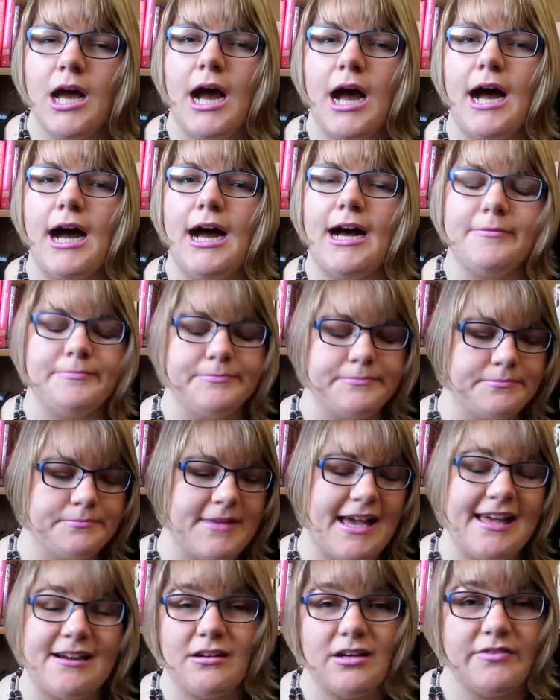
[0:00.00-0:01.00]
I
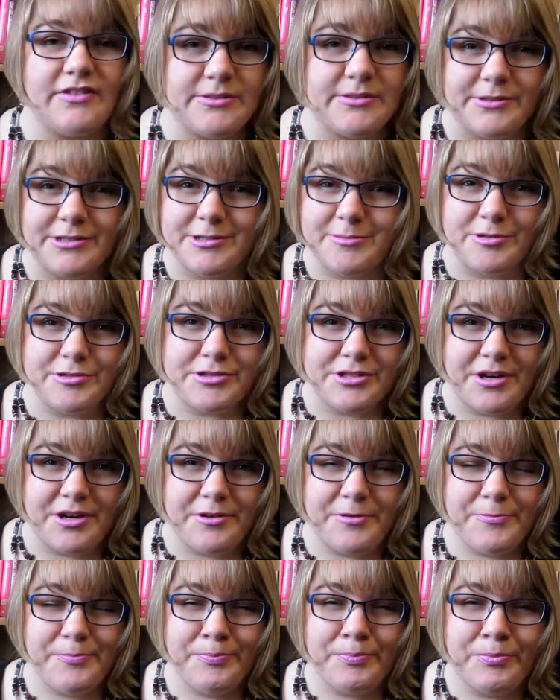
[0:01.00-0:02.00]
don't know if that's what you're supposed to
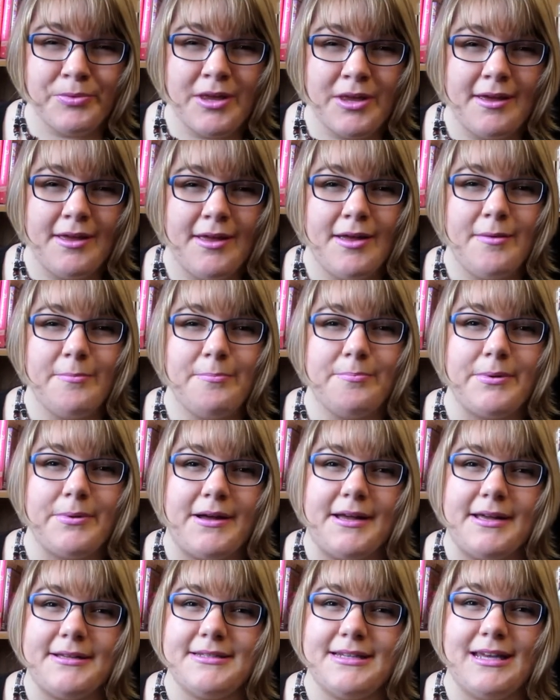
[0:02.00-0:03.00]
do,
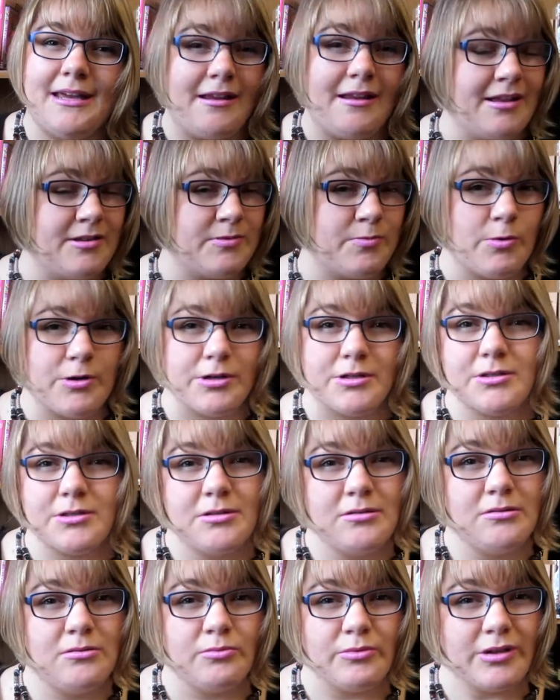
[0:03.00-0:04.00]
but it has worked
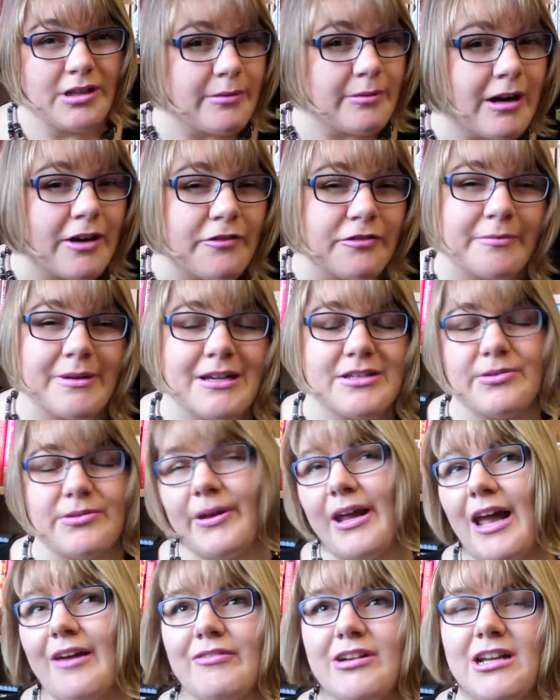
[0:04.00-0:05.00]
really well for me. So
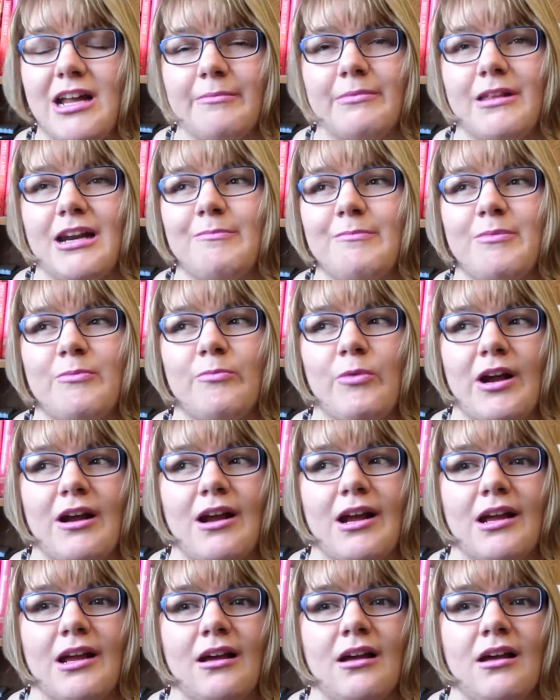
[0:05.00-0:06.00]
like every time that I've been
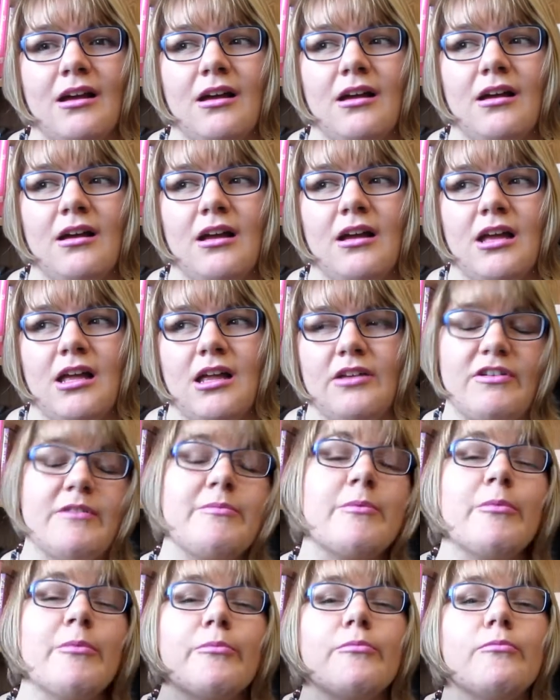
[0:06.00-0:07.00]
wearing, if
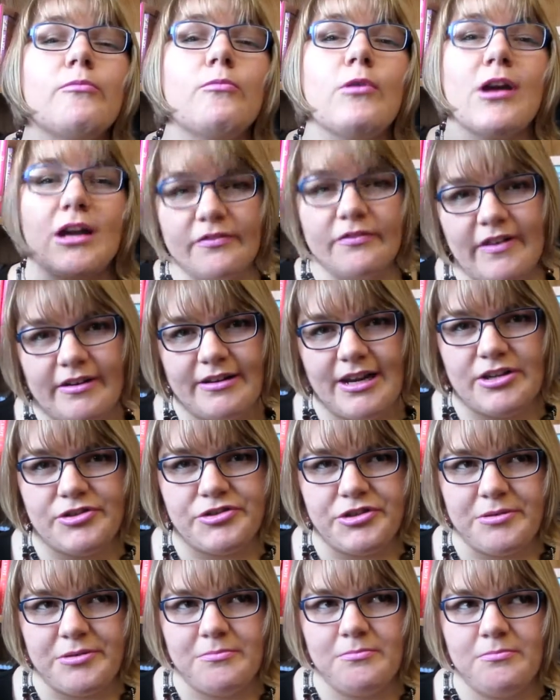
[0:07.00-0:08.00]
I've been wearing
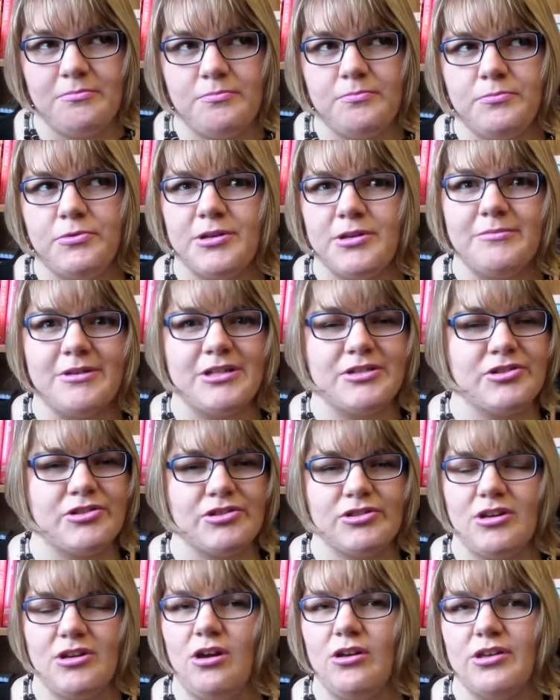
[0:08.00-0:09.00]
foundation pretty
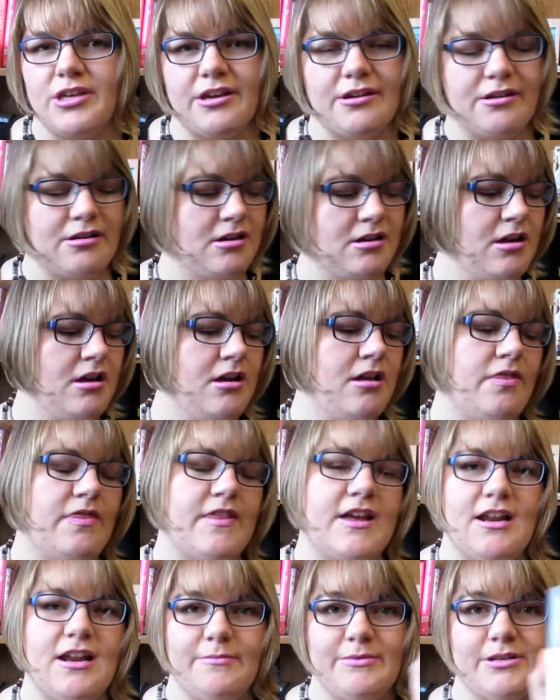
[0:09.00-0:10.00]
much all year,
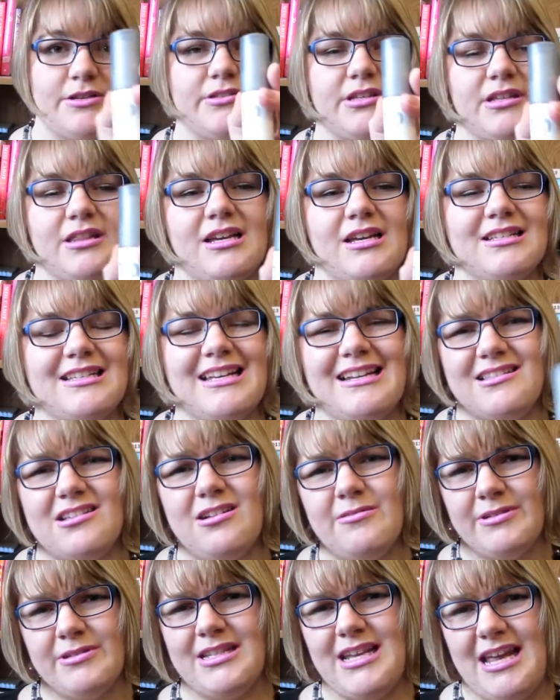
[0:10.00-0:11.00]
then I've been using this, and it's
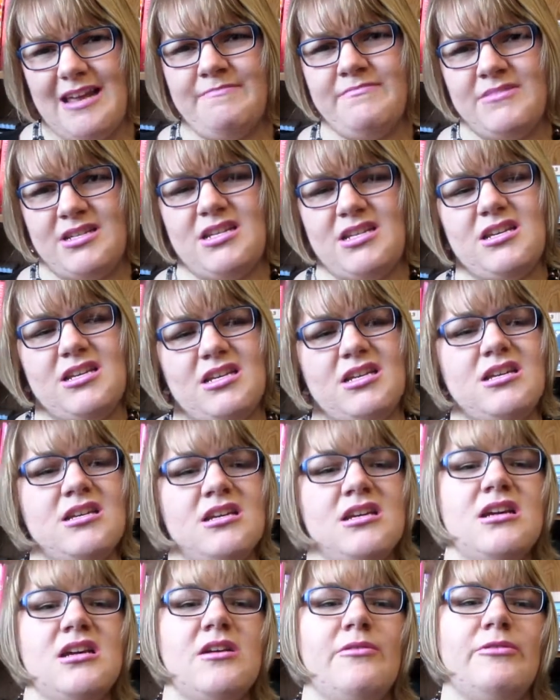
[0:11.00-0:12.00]
almost empty,
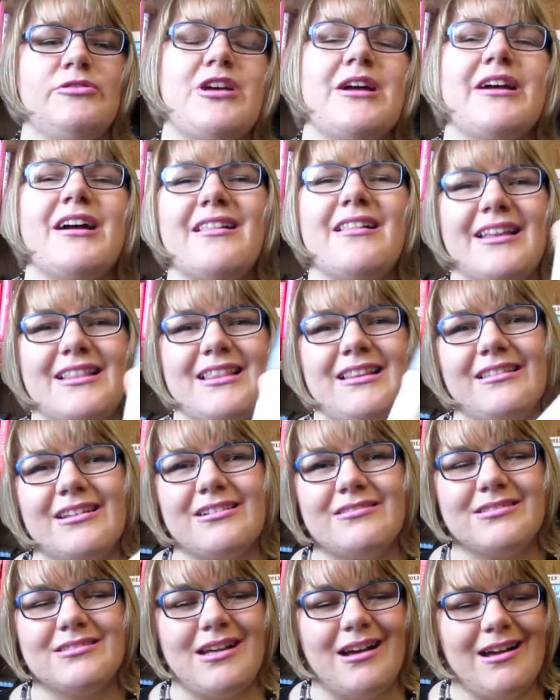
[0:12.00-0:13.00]
which I got like the
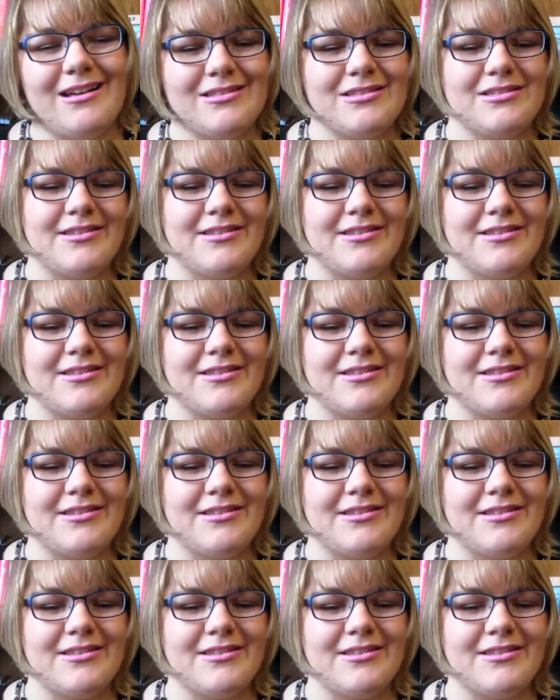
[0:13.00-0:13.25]
little size.